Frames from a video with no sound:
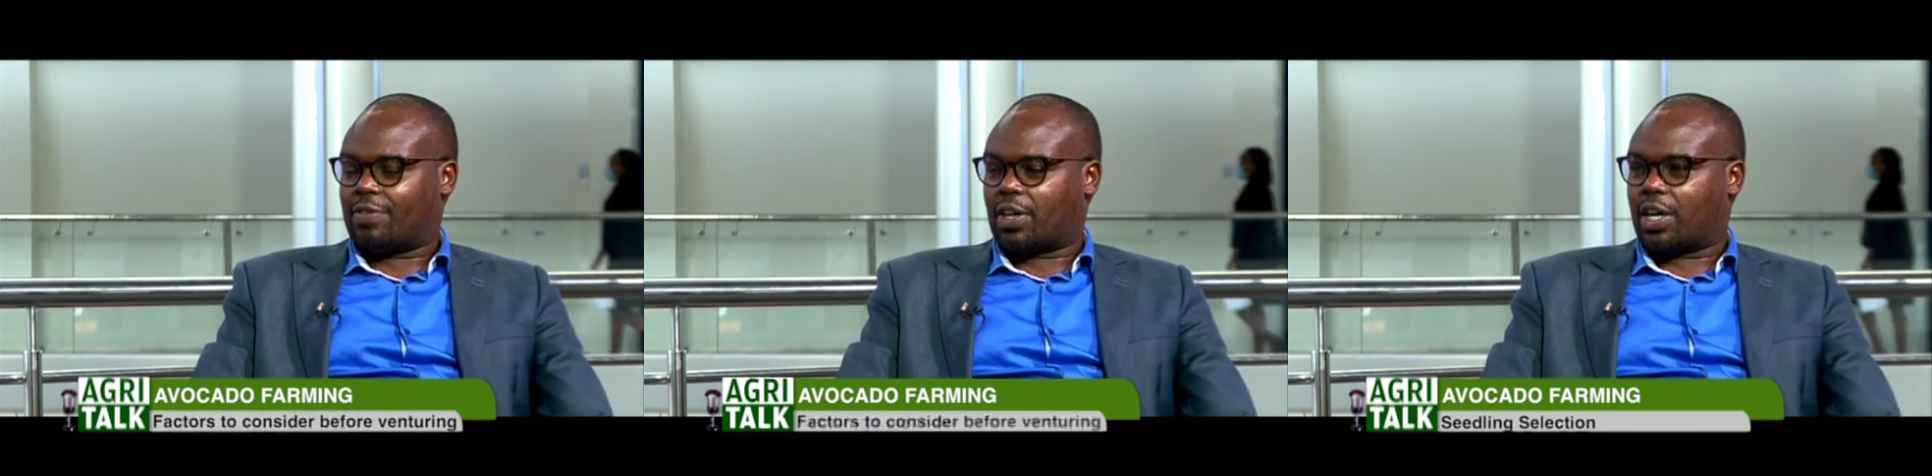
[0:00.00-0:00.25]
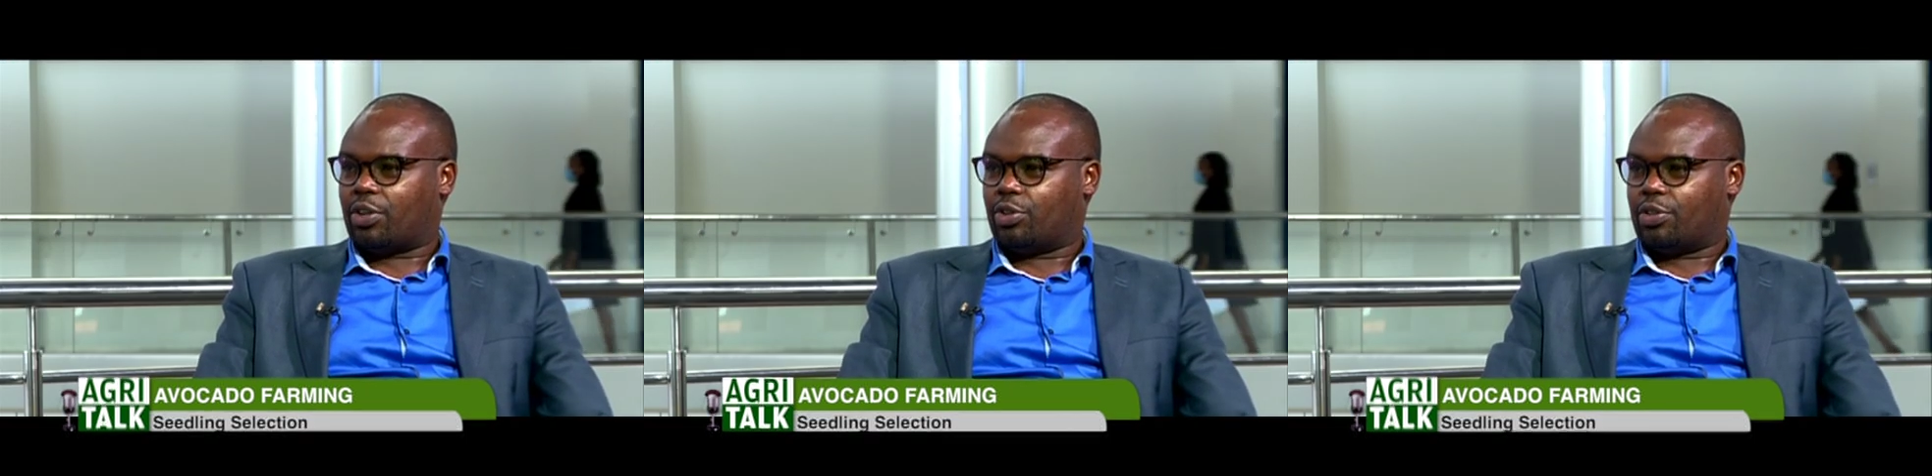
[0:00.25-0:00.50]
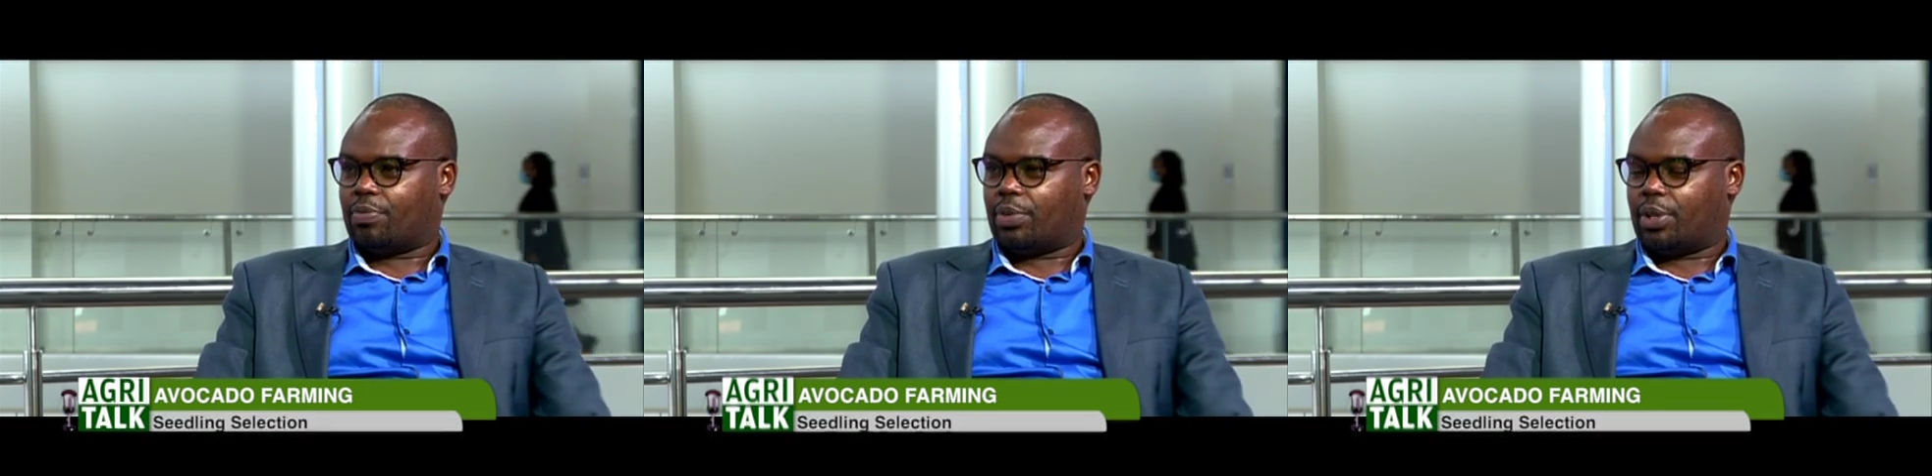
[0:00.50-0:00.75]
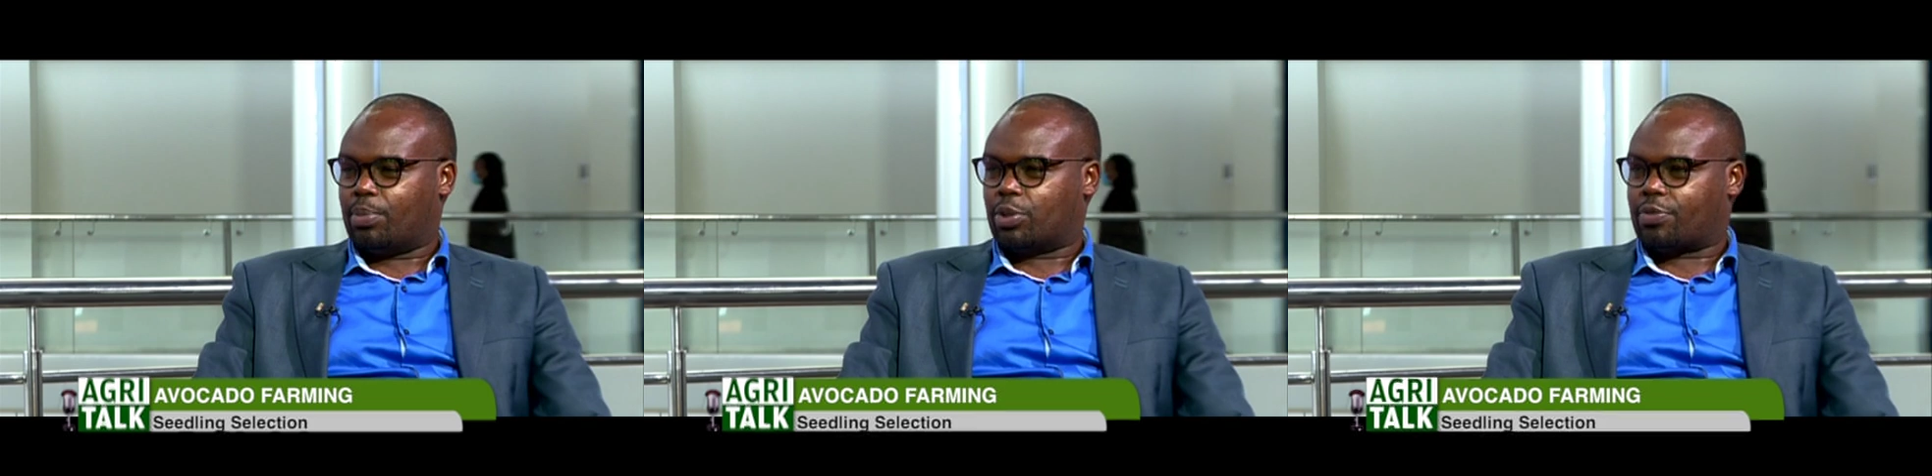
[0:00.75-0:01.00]
avocado
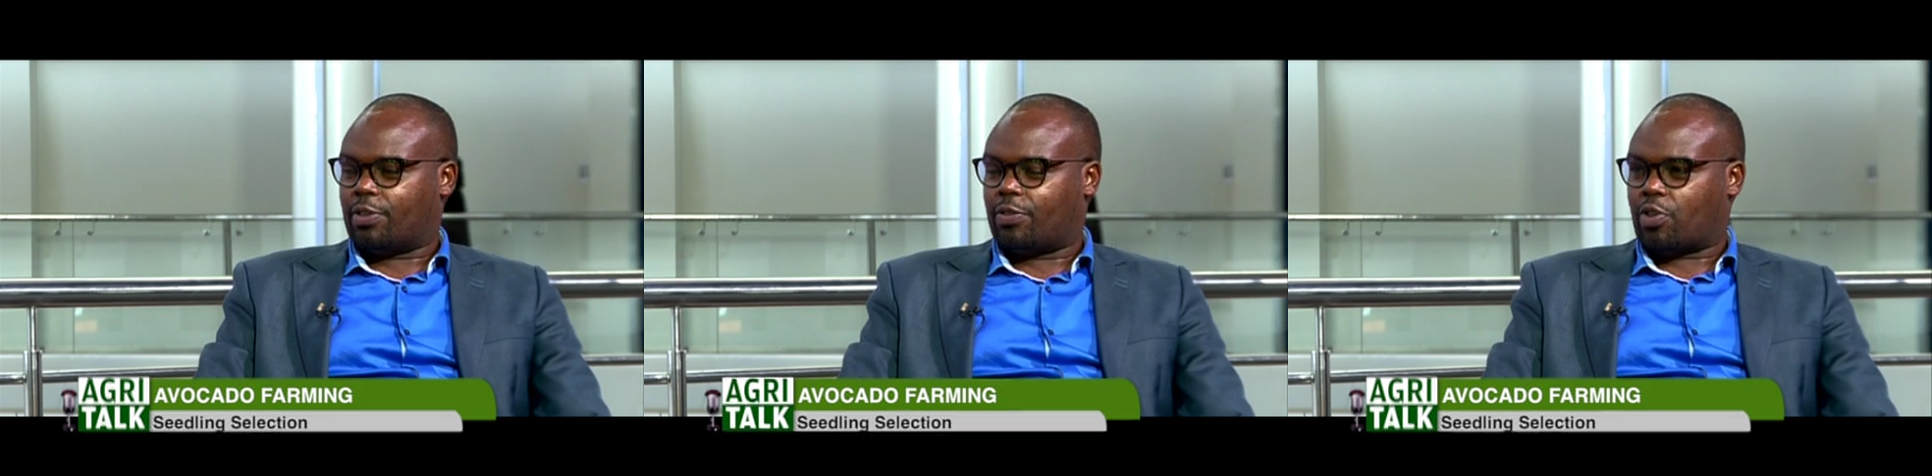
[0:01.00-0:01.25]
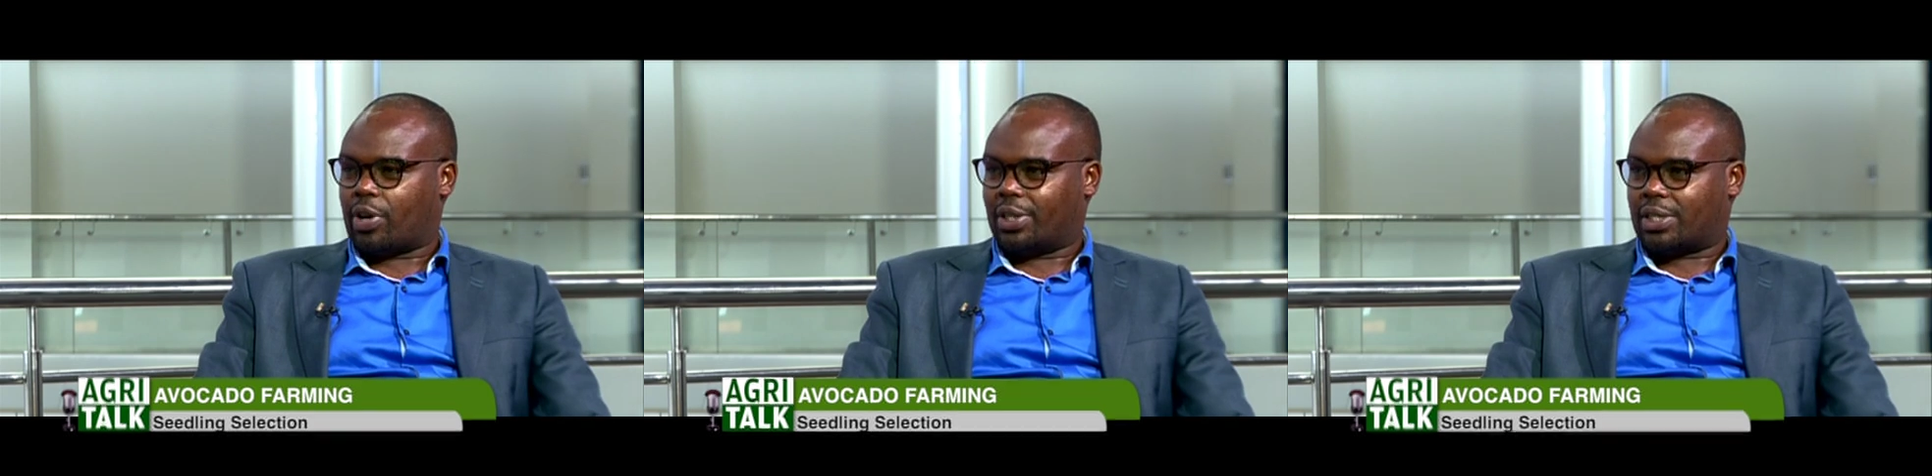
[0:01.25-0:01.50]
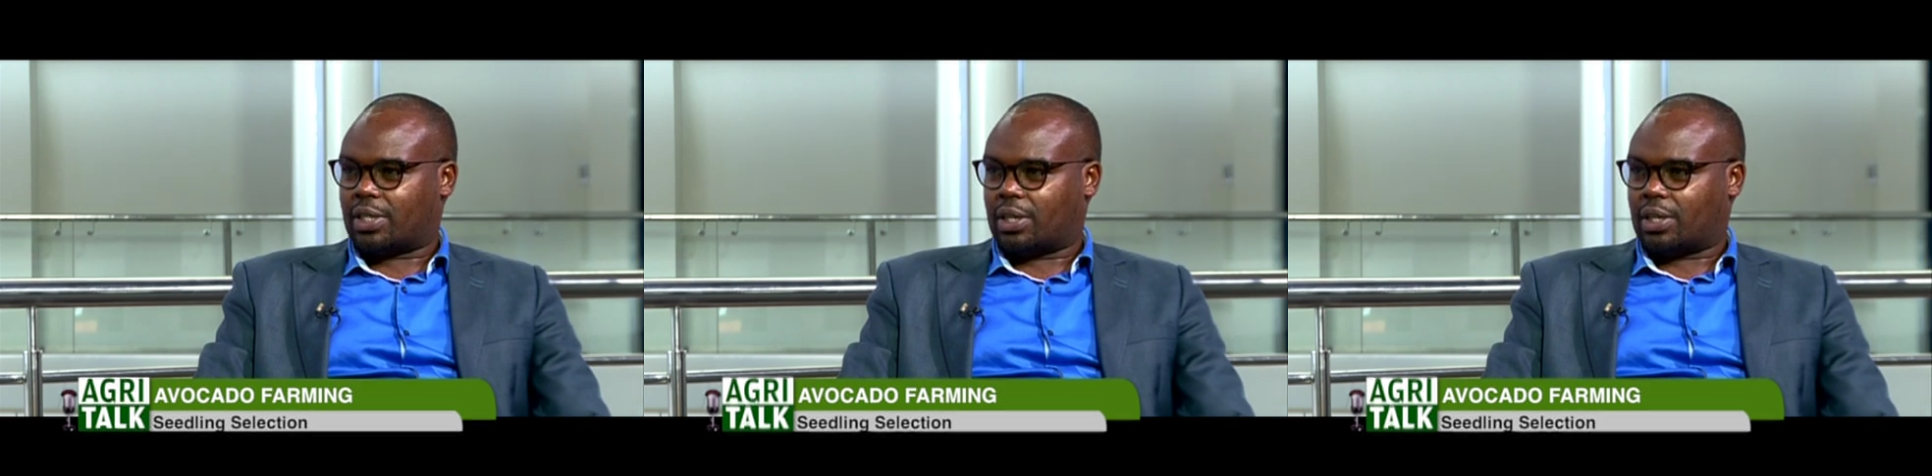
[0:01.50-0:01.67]
the most favorite